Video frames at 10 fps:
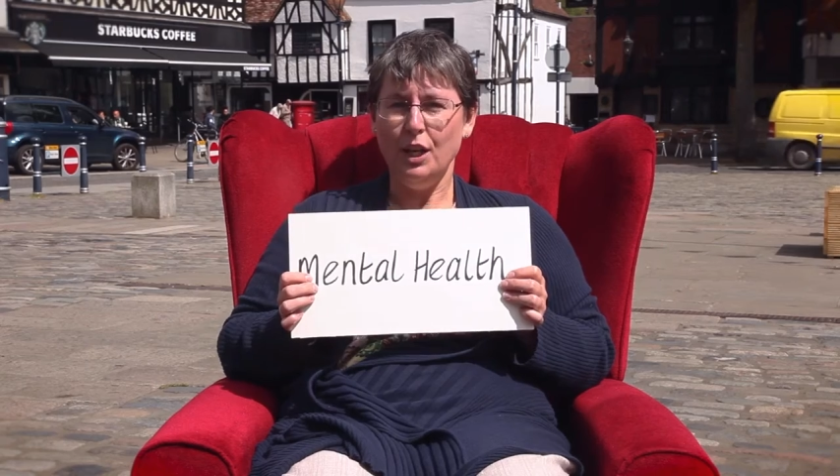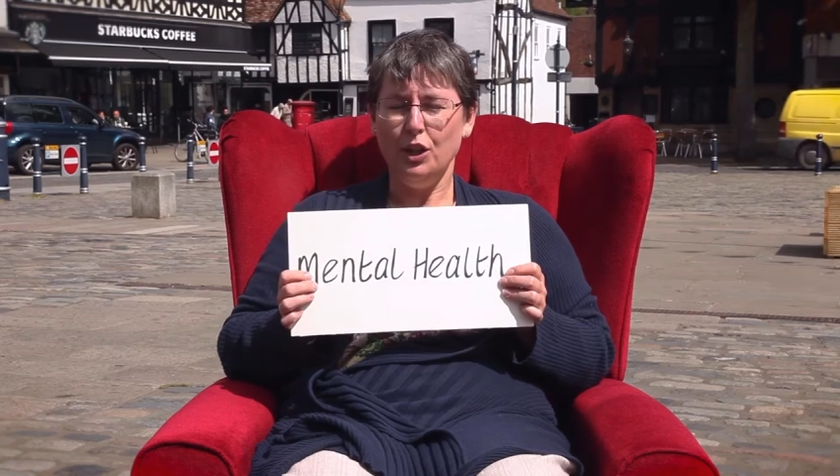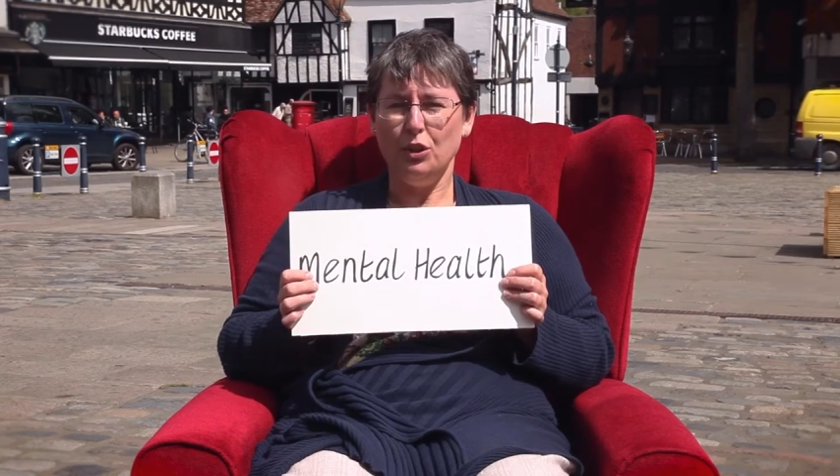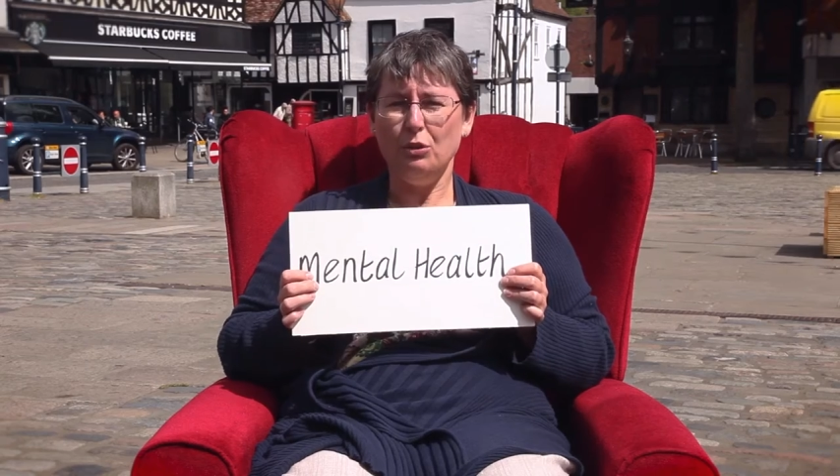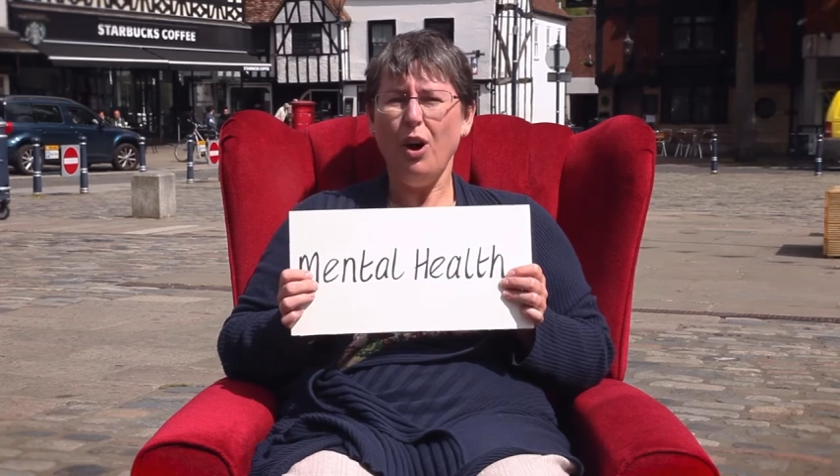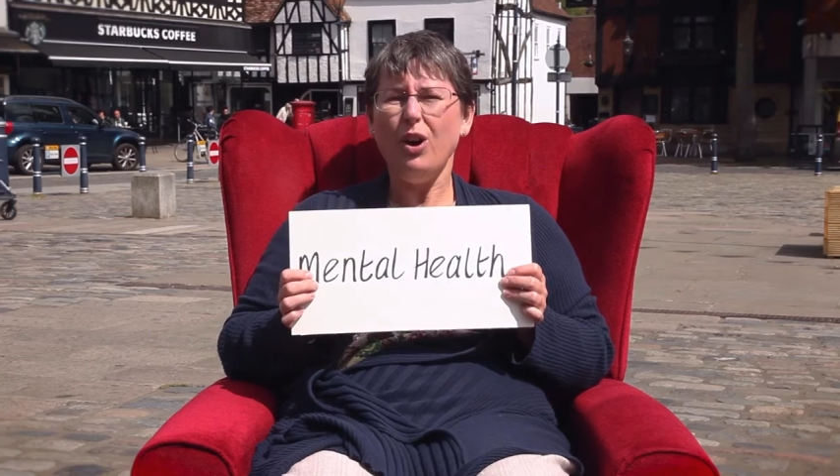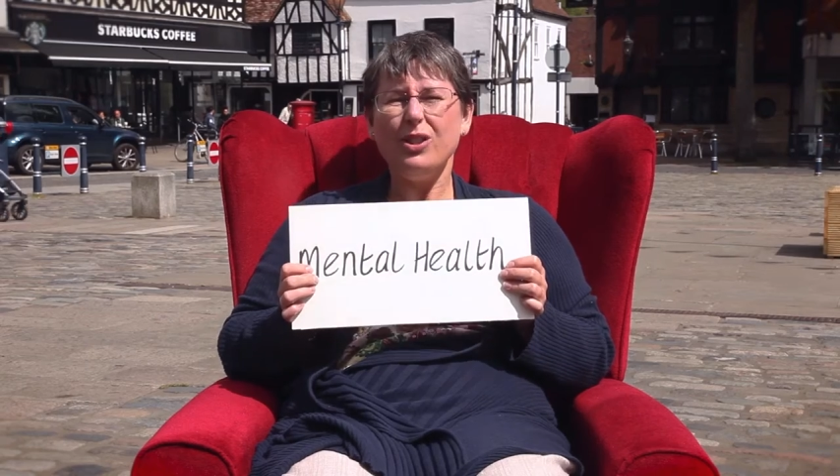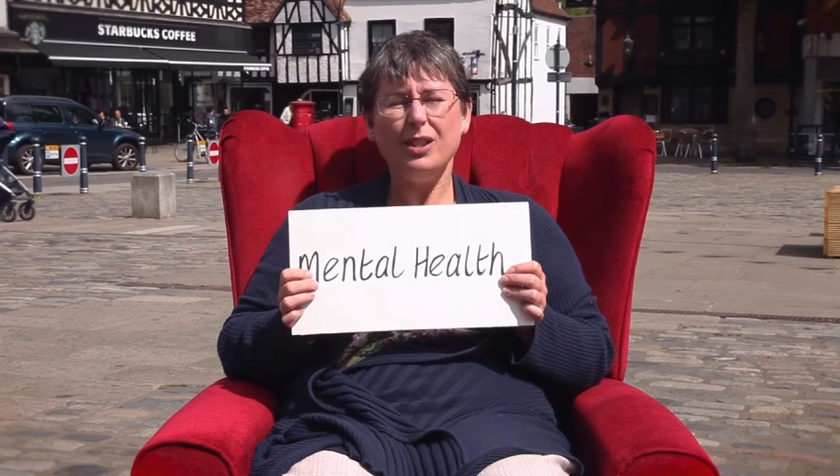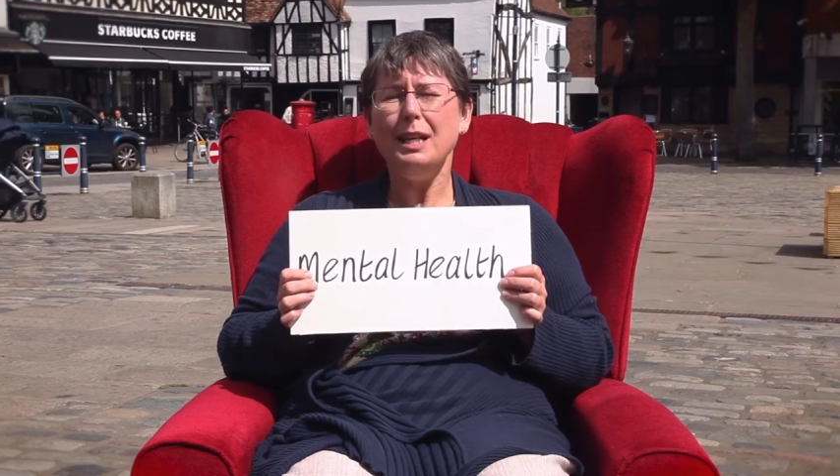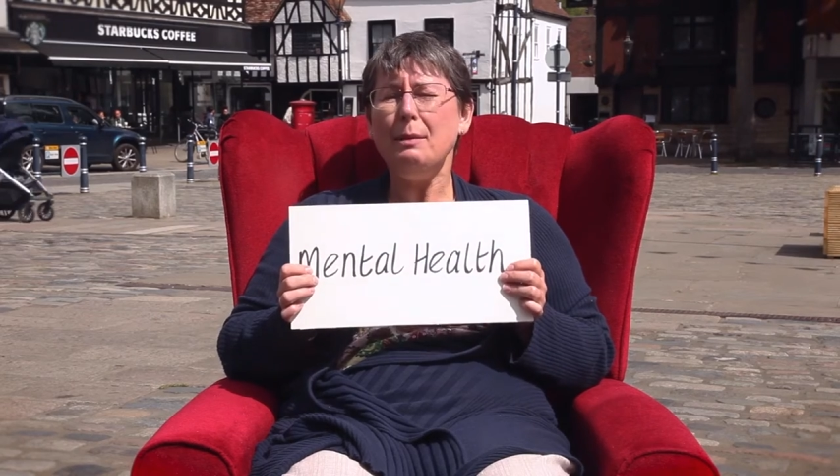You can't
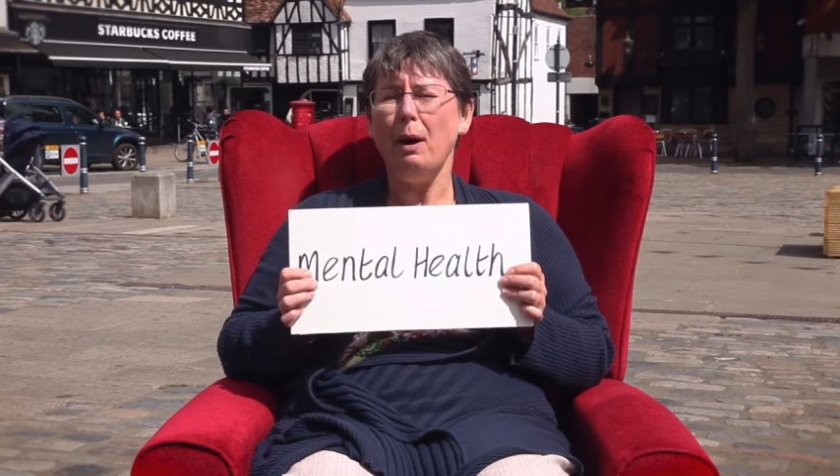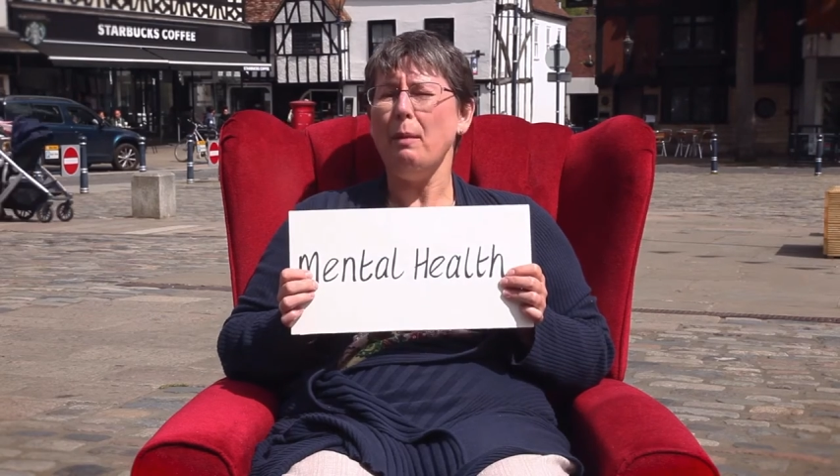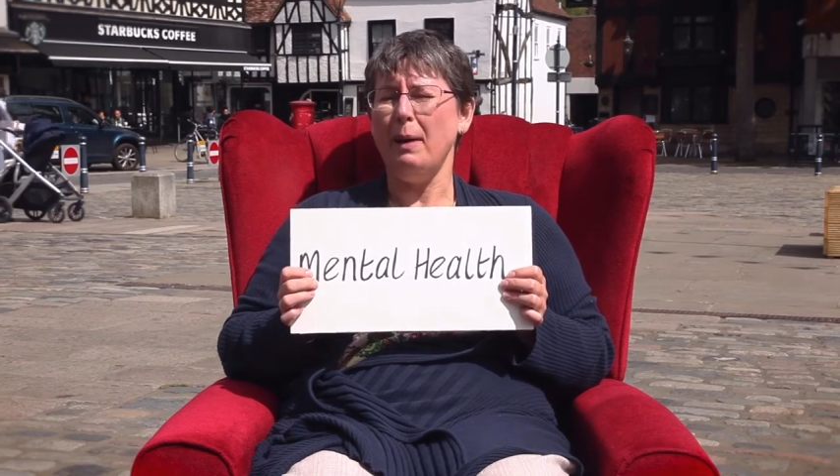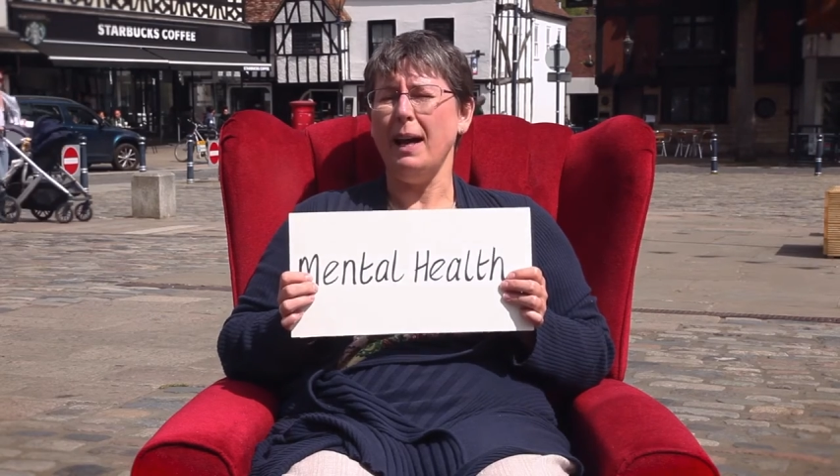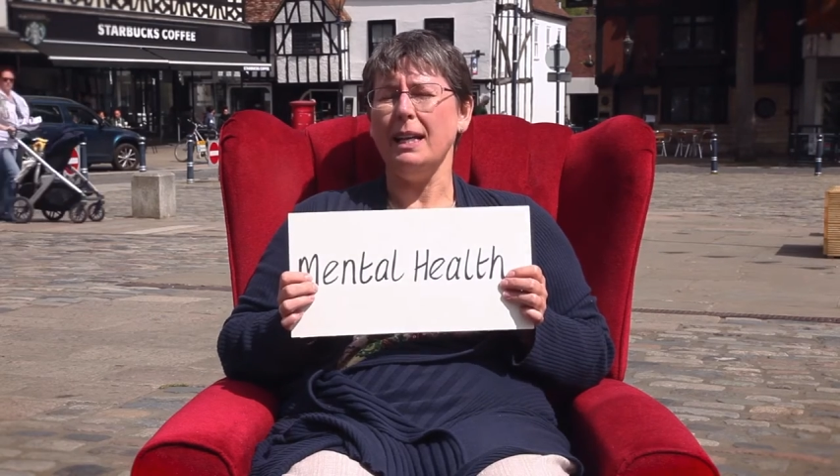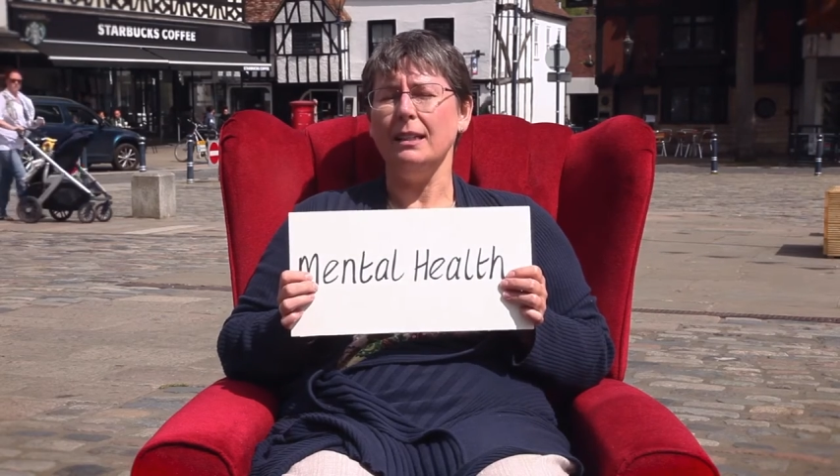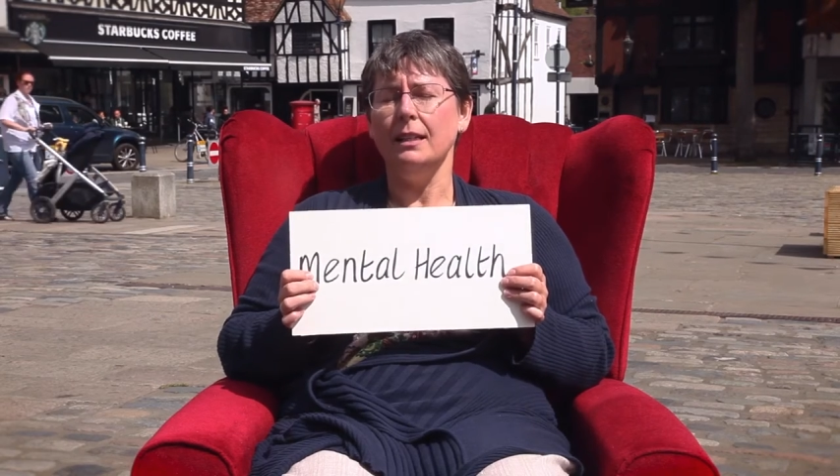see my pain.